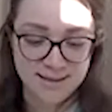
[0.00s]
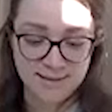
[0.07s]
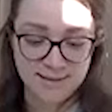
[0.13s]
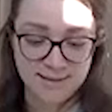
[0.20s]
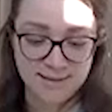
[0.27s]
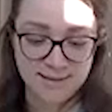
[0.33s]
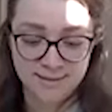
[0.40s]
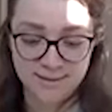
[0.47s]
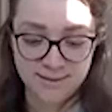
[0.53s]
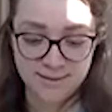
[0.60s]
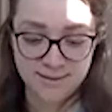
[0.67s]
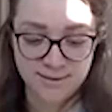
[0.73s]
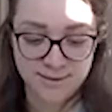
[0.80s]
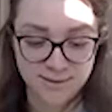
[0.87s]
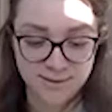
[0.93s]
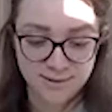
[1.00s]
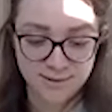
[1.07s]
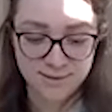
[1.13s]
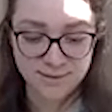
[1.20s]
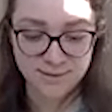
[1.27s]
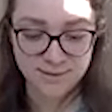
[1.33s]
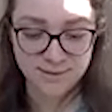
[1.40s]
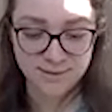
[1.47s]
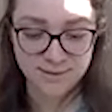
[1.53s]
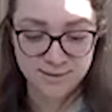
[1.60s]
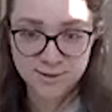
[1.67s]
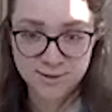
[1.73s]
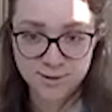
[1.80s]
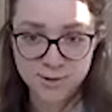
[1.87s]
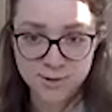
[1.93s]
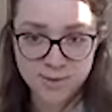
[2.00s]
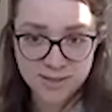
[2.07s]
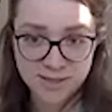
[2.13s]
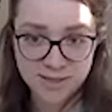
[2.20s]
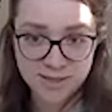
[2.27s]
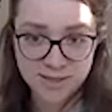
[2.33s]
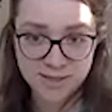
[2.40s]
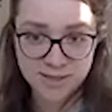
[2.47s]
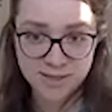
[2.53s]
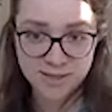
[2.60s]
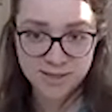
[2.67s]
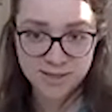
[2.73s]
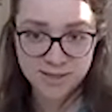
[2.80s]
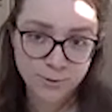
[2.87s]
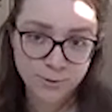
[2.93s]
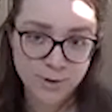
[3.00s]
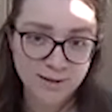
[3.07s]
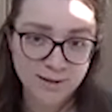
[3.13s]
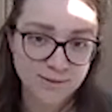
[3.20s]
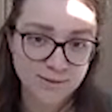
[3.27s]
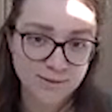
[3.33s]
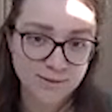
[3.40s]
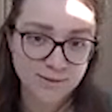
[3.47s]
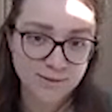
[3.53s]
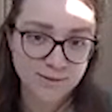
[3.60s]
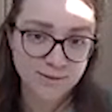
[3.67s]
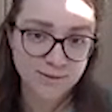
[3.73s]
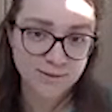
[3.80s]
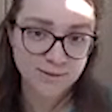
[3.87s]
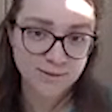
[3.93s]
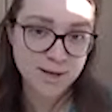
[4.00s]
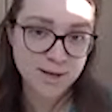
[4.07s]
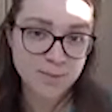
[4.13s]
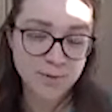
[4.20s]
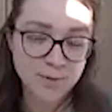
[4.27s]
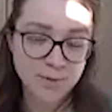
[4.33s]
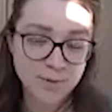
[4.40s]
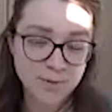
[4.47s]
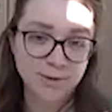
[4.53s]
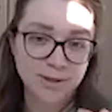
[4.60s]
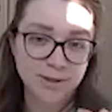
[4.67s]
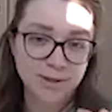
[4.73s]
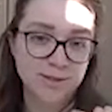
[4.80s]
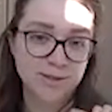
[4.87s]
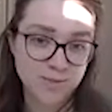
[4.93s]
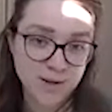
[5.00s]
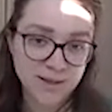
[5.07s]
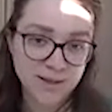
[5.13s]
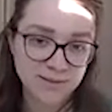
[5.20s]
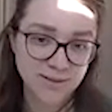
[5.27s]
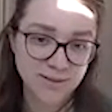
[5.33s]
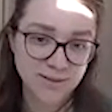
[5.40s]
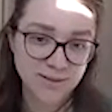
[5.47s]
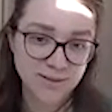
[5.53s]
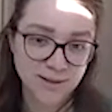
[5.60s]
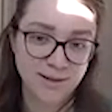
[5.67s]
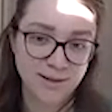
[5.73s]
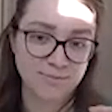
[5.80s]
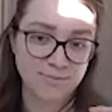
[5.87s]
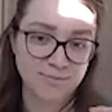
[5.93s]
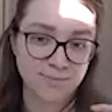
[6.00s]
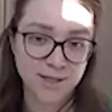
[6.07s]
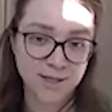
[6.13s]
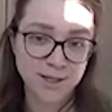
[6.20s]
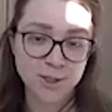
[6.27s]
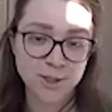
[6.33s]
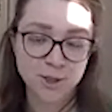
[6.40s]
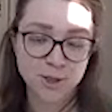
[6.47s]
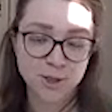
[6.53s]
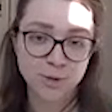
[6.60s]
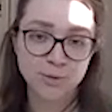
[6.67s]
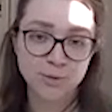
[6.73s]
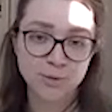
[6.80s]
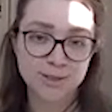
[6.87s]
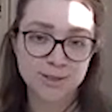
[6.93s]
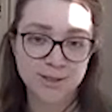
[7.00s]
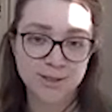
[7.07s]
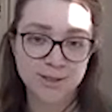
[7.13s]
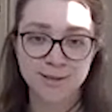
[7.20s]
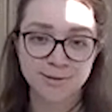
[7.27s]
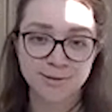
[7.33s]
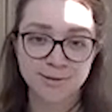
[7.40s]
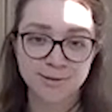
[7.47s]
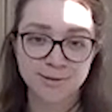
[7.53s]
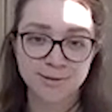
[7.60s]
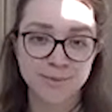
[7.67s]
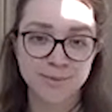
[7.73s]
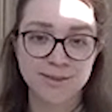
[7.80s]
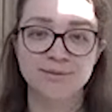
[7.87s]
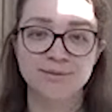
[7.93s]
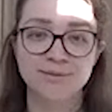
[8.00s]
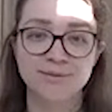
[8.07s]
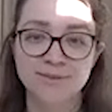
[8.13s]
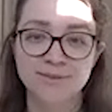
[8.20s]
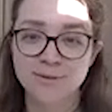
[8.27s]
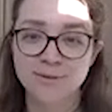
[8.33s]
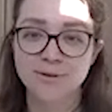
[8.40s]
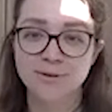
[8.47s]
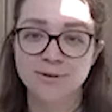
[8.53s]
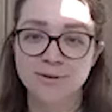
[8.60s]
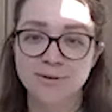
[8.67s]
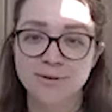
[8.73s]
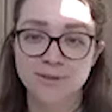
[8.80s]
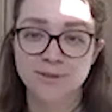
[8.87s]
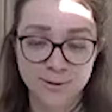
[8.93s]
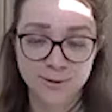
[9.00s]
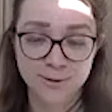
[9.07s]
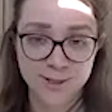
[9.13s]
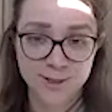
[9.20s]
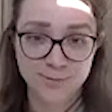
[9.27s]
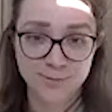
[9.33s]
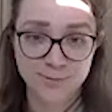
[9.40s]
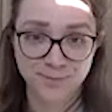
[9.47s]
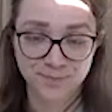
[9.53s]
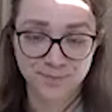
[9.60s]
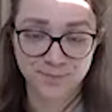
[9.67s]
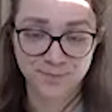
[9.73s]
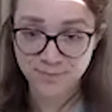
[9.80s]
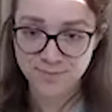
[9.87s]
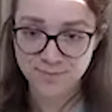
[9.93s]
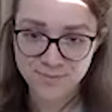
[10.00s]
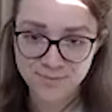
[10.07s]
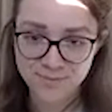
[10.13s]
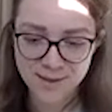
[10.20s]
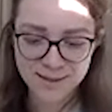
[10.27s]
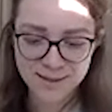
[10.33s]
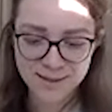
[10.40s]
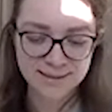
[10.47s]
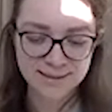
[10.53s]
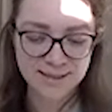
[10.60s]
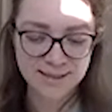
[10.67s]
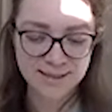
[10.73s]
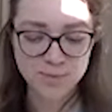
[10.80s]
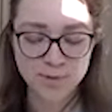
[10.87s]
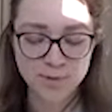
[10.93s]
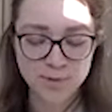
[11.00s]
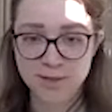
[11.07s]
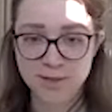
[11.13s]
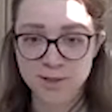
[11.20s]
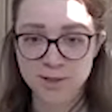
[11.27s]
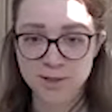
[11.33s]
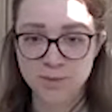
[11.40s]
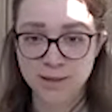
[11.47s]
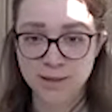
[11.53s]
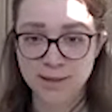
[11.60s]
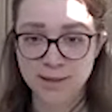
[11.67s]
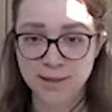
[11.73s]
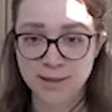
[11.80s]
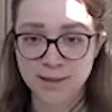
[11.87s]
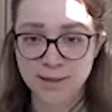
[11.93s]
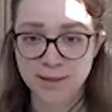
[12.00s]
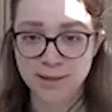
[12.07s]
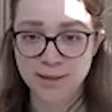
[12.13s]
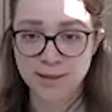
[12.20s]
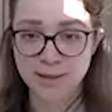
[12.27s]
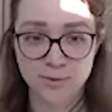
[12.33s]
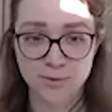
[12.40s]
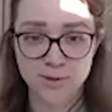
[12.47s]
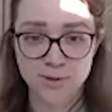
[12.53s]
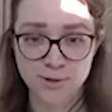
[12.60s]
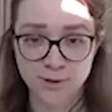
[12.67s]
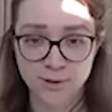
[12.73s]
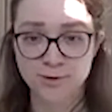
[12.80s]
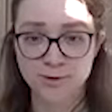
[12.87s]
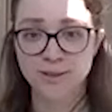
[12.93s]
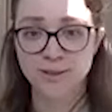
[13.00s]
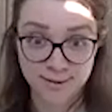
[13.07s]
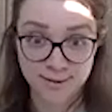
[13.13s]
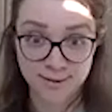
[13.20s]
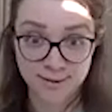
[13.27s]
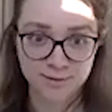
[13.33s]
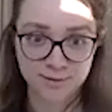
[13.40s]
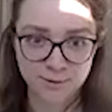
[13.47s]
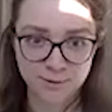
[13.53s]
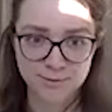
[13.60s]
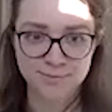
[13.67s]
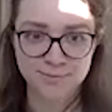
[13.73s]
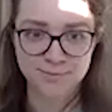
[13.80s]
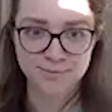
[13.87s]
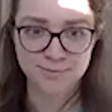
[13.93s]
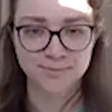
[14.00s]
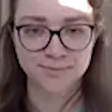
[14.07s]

And the tensors basically flow through that. And at any point you can inspect each node and see the intermediate value of the calculation. That's pretty much why TensorFlow is called TensorFlow.